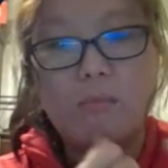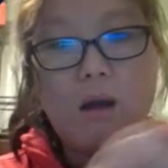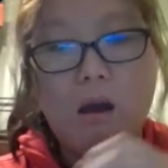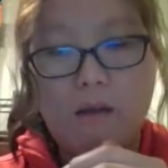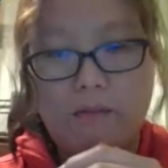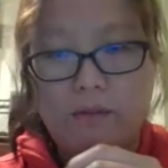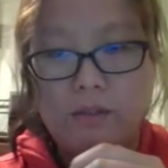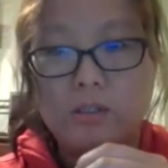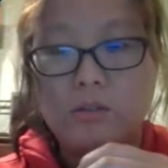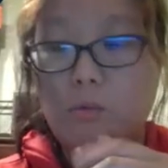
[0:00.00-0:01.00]
off.
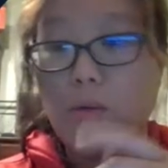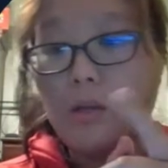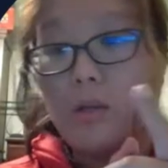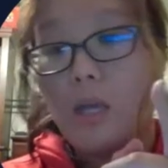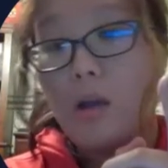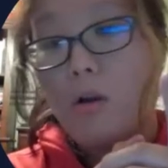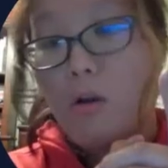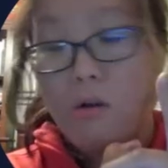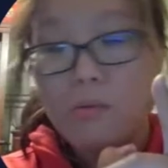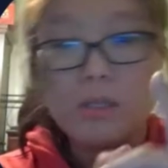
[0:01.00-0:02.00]
So when you get
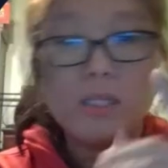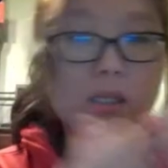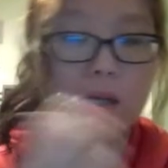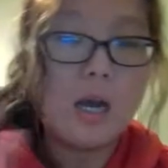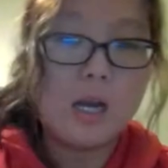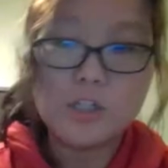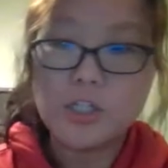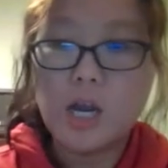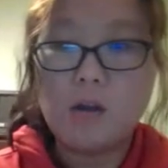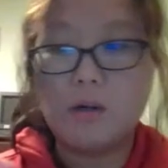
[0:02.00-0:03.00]
home, you take a hot
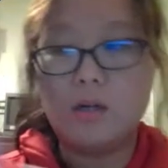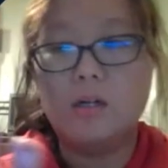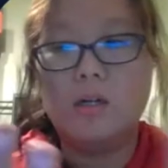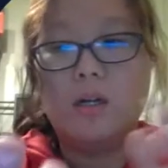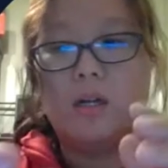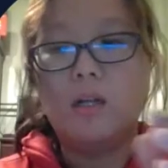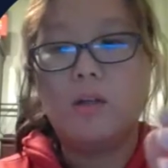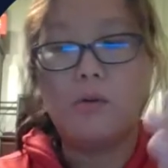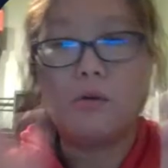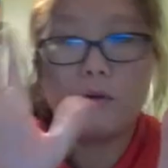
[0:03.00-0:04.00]
shower,
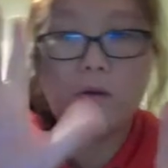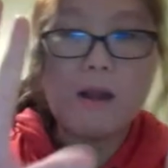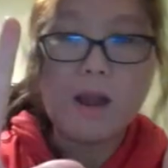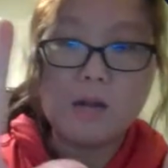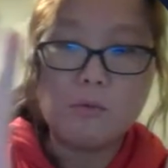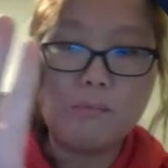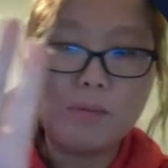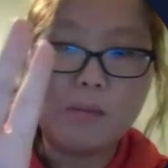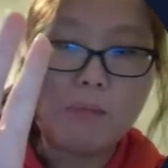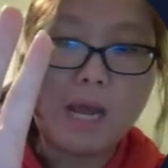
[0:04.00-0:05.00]
your hand will
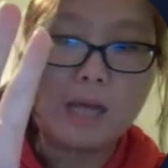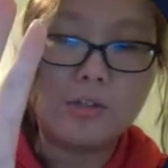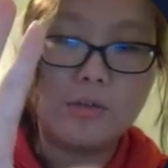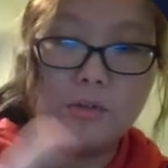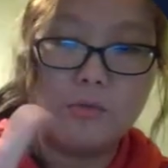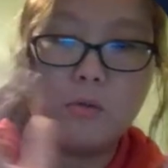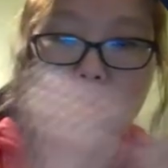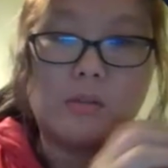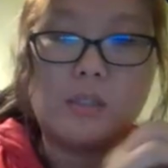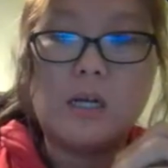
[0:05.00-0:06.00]
be back to your
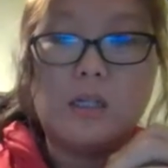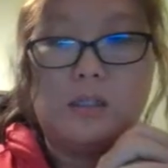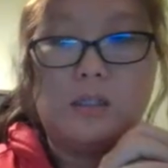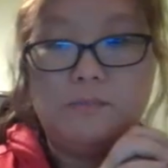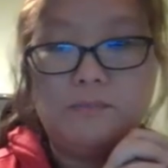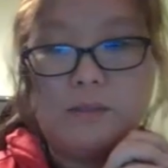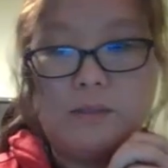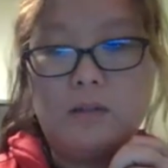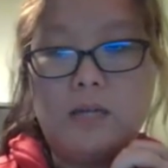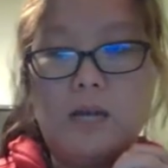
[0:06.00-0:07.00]
normal color.
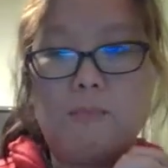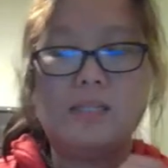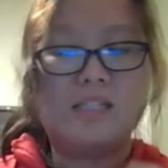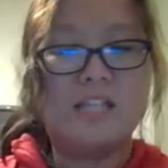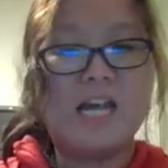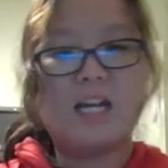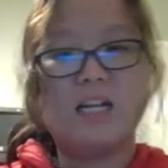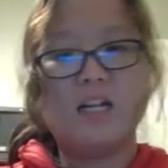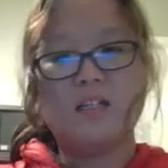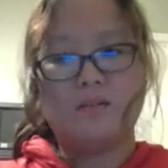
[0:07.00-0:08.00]
Okay, but it's not
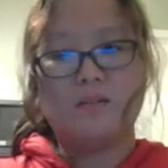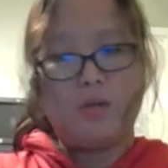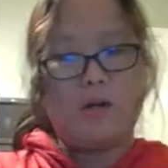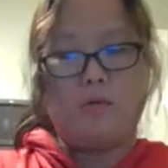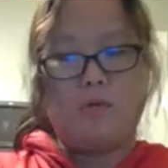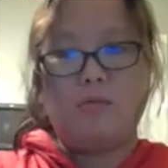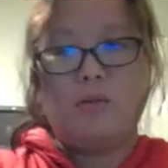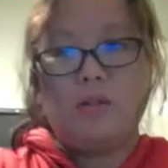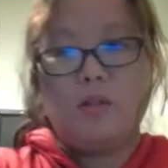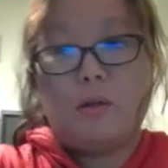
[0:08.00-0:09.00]
gonna
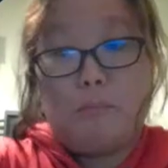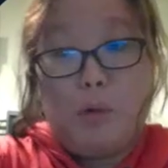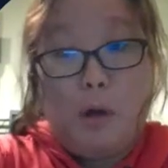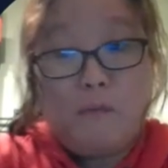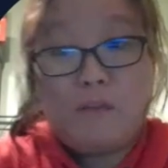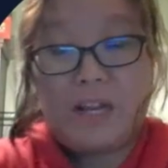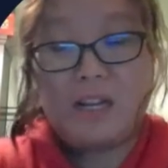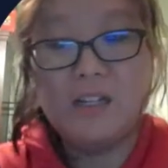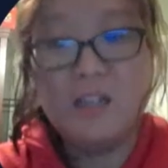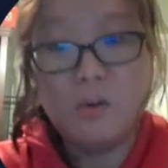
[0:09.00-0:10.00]
look
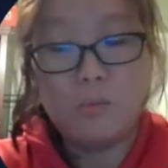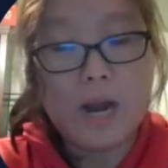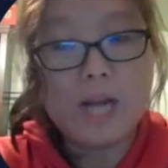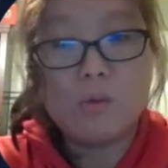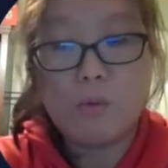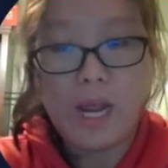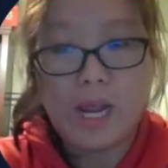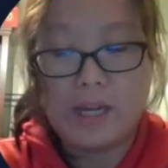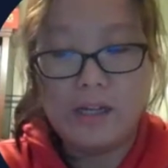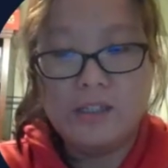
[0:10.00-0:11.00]
perfect right
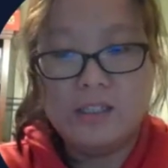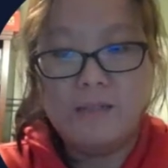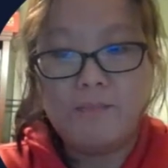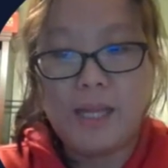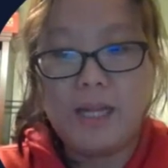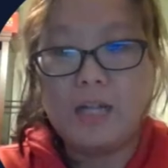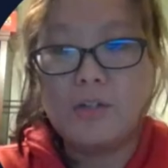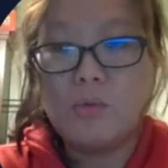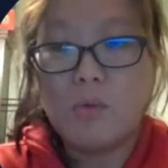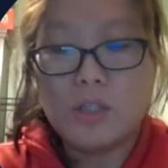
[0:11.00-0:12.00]
away. And I
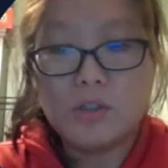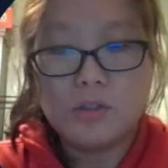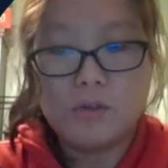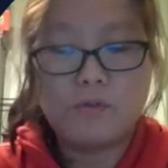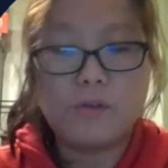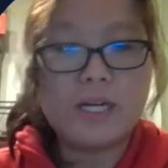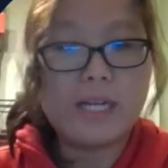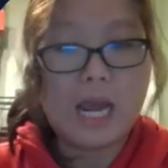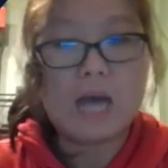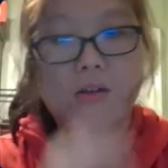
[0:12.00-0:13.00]
don't want you to freak
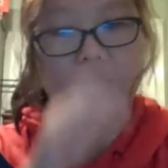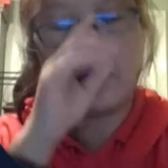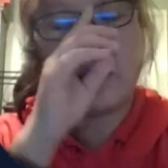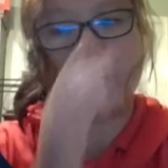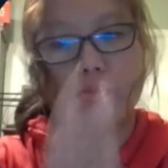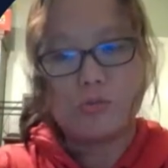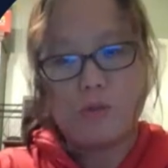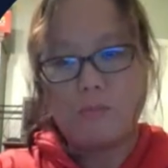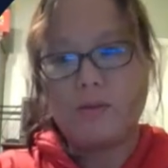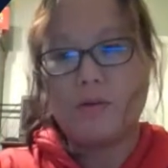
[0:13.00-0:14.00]
out, like keep
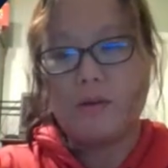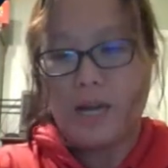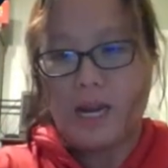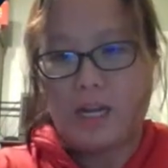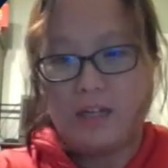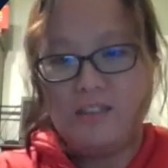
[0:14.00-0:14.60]
scrubbing your hand,